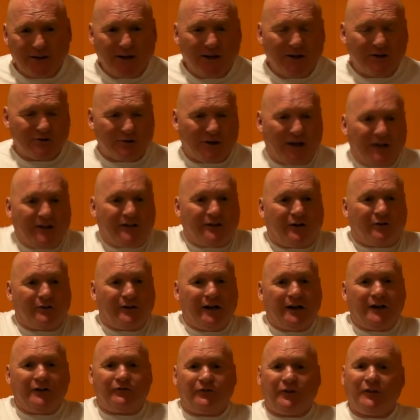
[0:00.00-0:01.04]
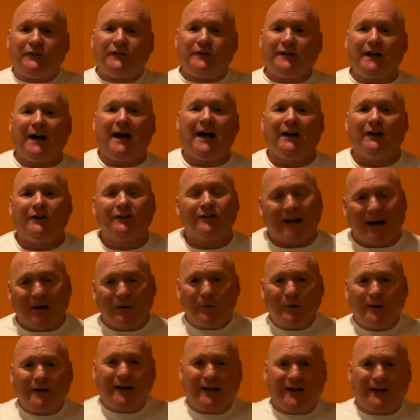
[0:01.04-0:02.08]
So I donated $50. I
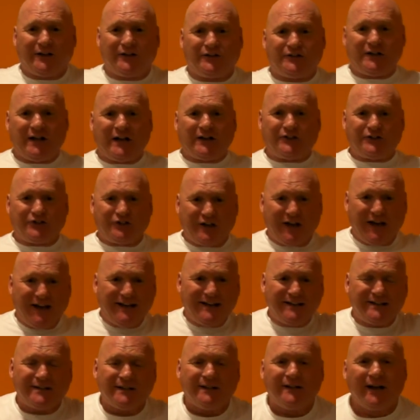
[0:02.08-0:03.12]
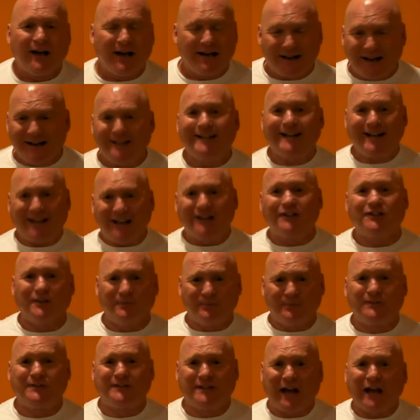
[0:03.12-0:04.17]
wanted to get a sex change. I'd like to get
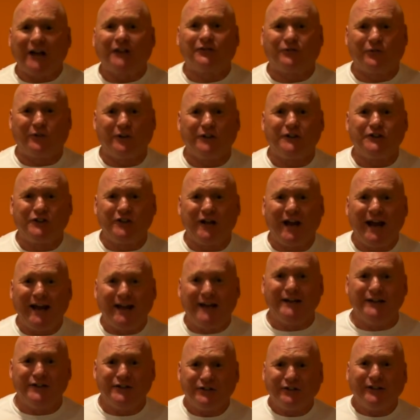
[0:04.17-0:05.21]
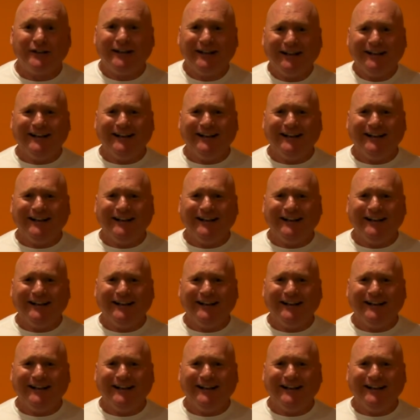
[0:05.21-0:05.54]
some sex for a change.